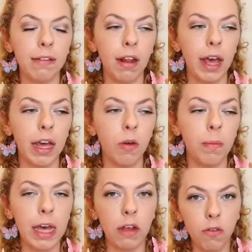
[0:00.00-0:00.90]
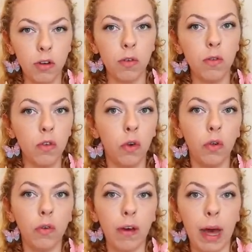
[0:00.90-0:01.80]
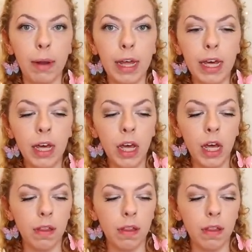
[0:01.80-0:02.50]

It's like you're being introduced to your new family.